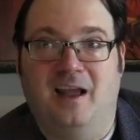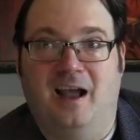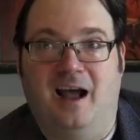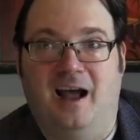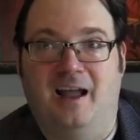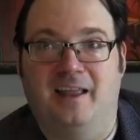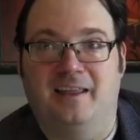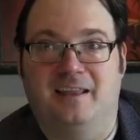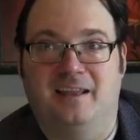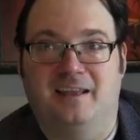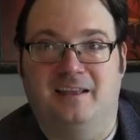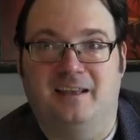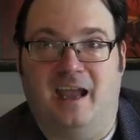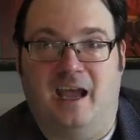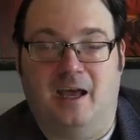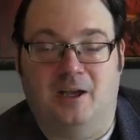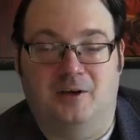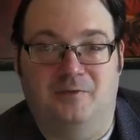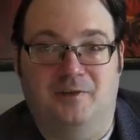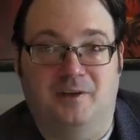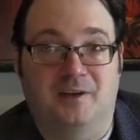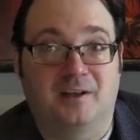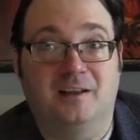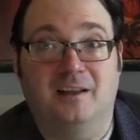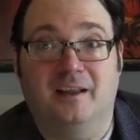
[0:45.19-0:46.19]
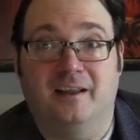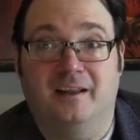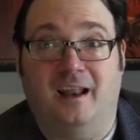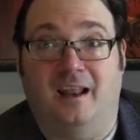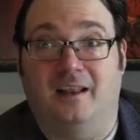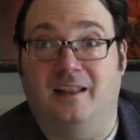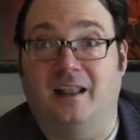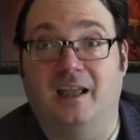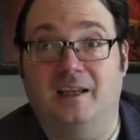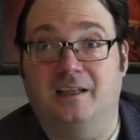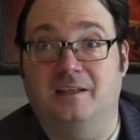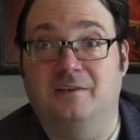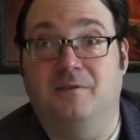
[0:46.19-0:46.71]
I get out of Italy, and
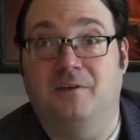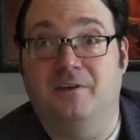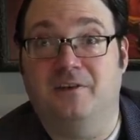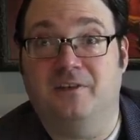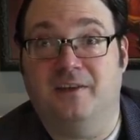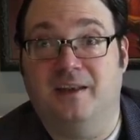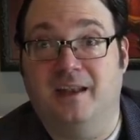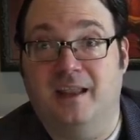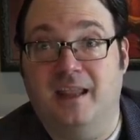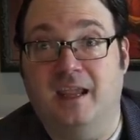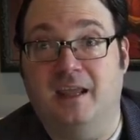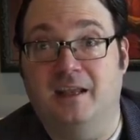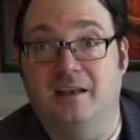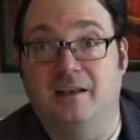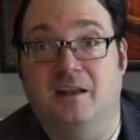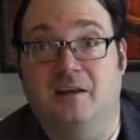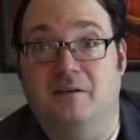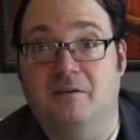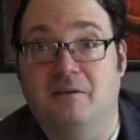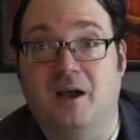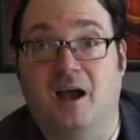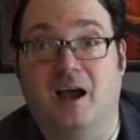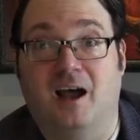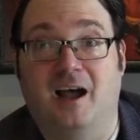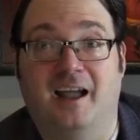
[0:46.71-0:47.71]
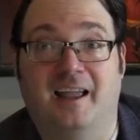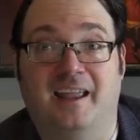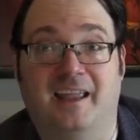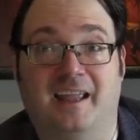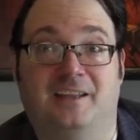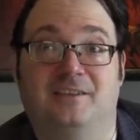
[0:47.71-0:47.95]
I'd like to visit again uh,